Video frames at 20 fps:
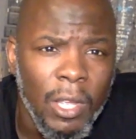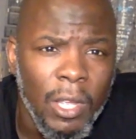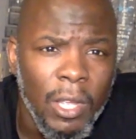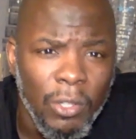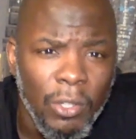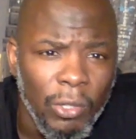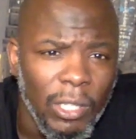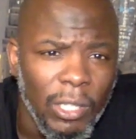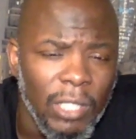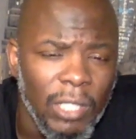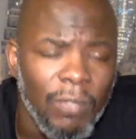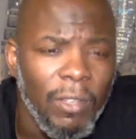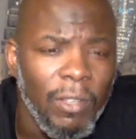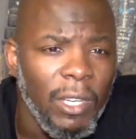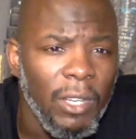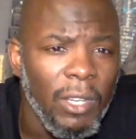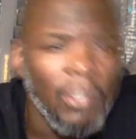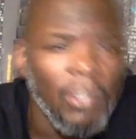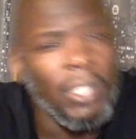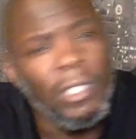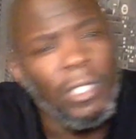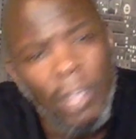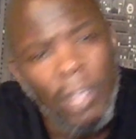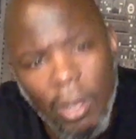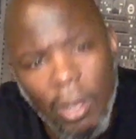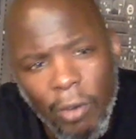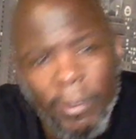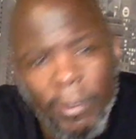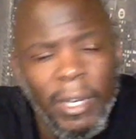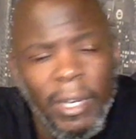So this video is
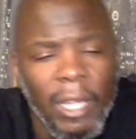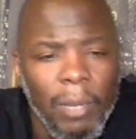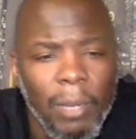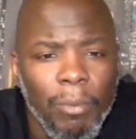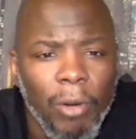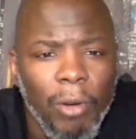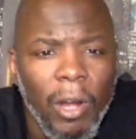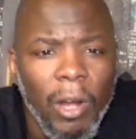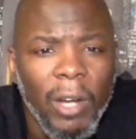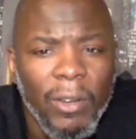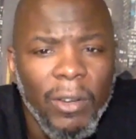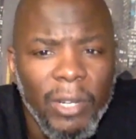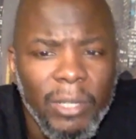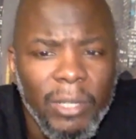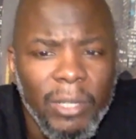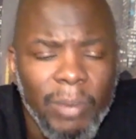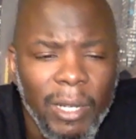already in progress